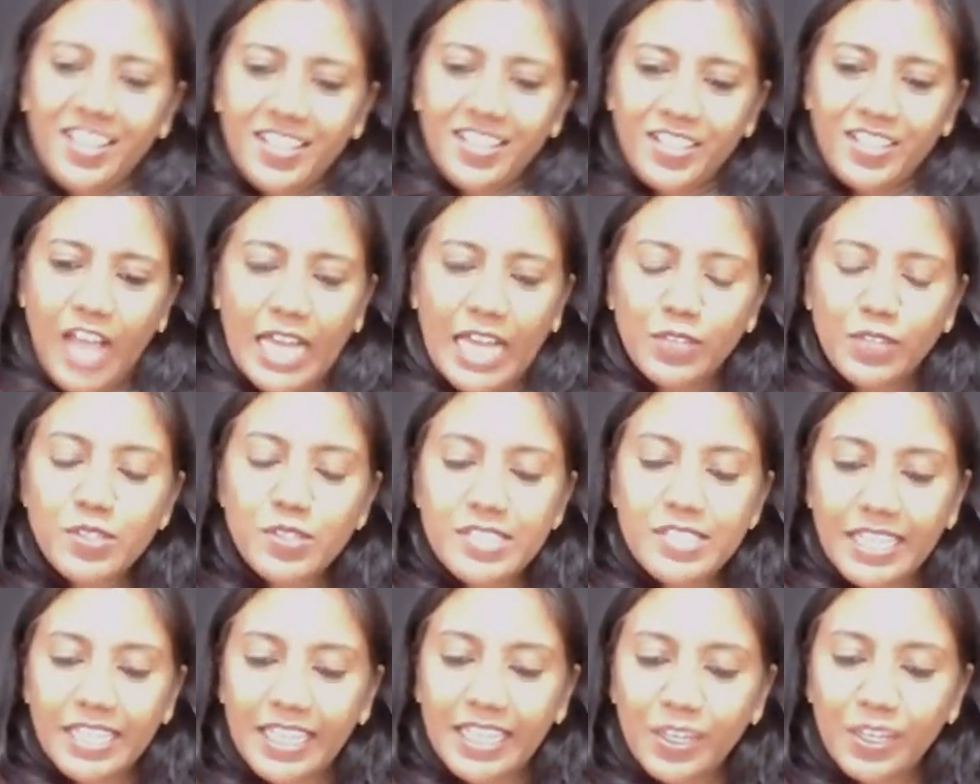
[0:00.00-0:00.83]
are you
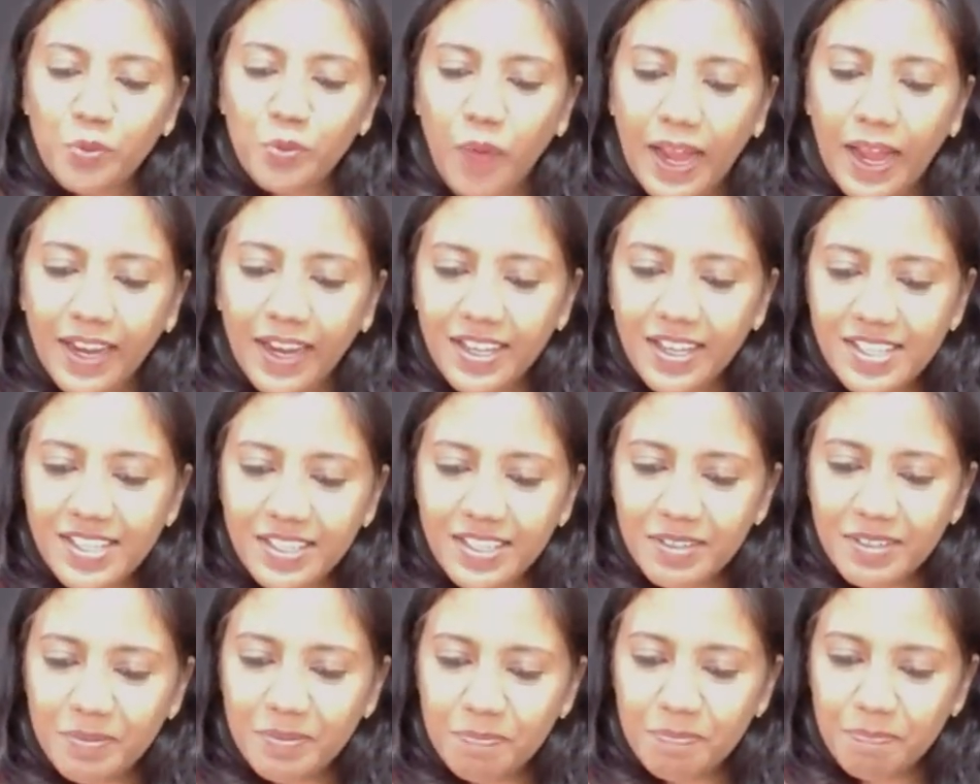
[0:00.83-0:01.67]
saying why are
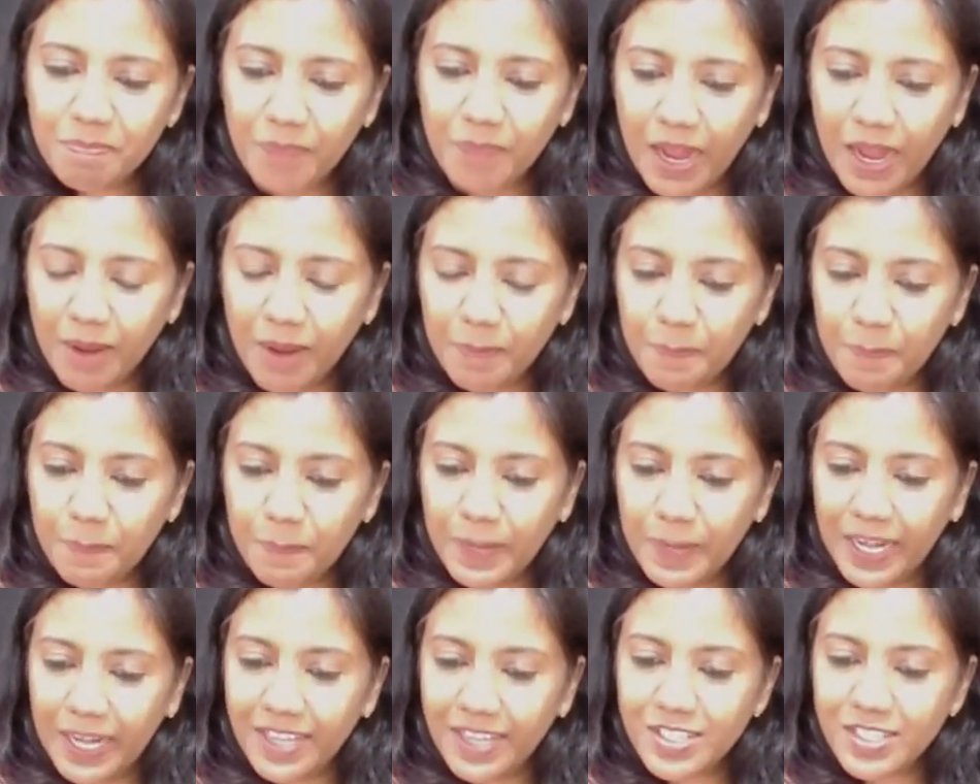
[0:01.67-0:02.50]

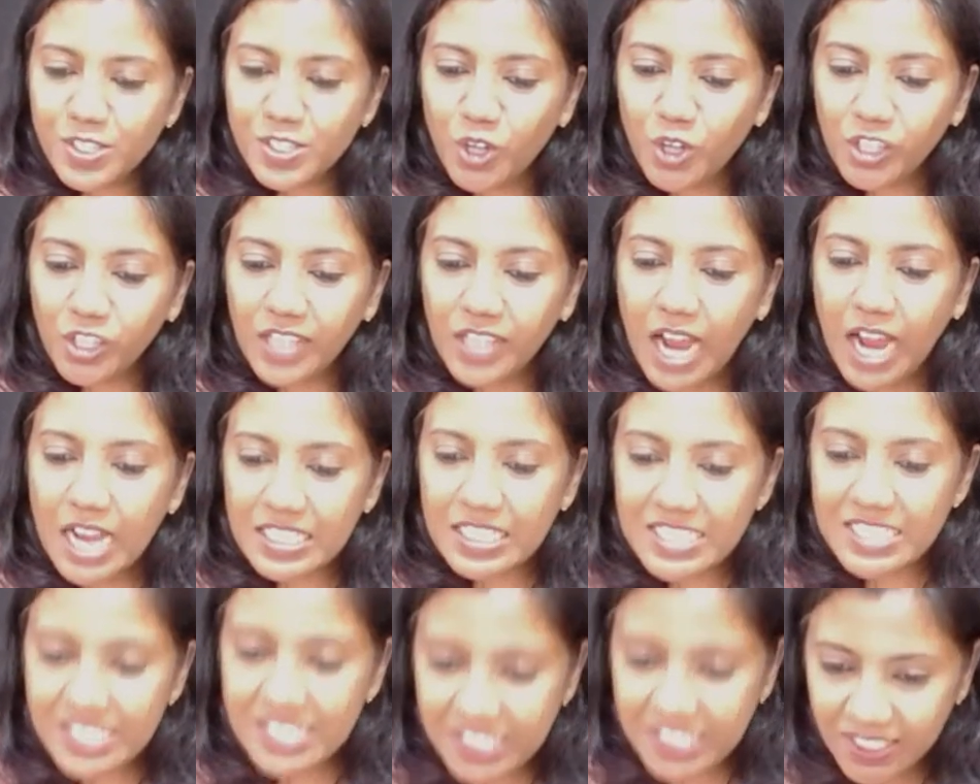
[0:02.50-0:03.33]
prayers not
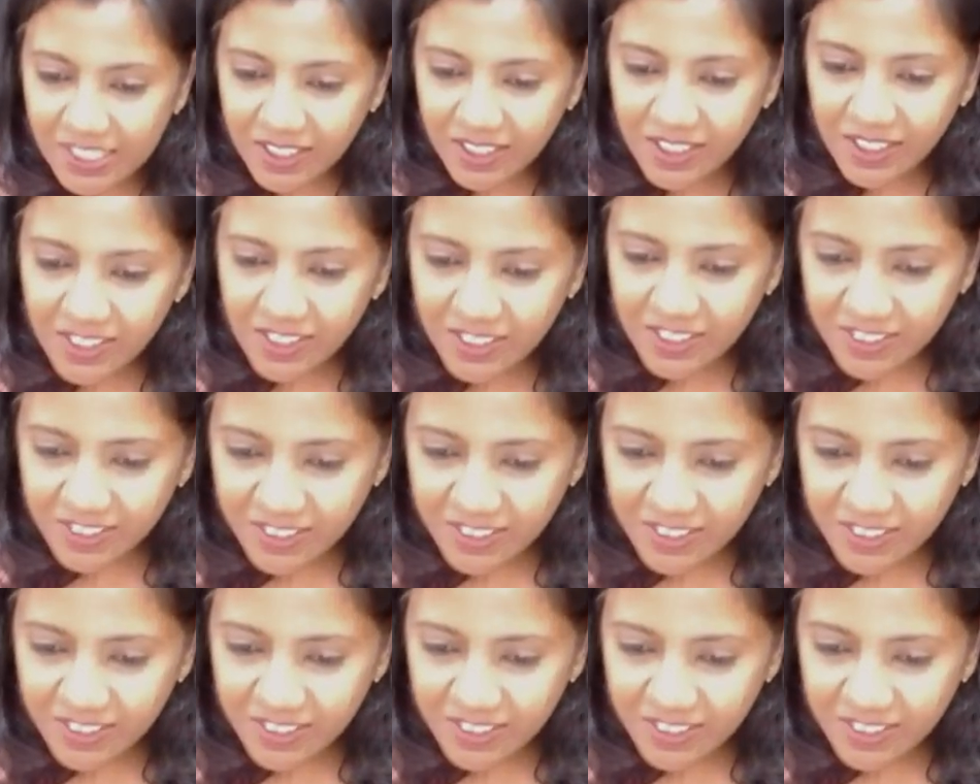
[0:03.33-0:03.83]
answered?